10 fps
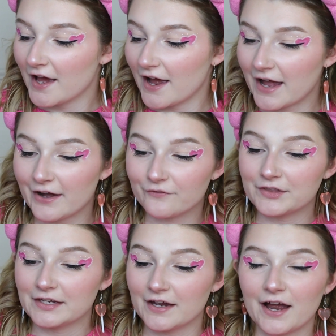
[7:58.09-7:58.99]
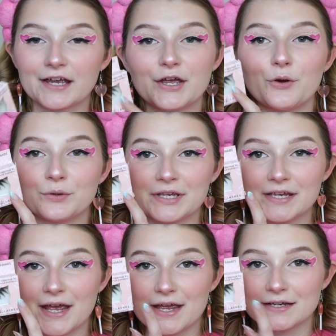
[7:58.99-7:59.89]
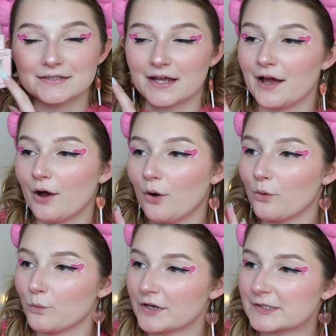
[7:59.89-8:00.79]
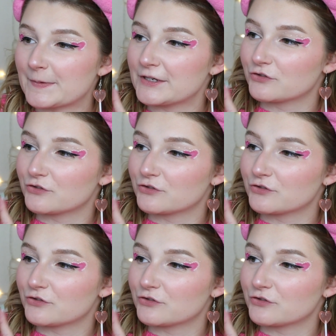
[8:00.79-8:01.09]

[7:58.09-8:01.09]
I have the Ioni XL Wispy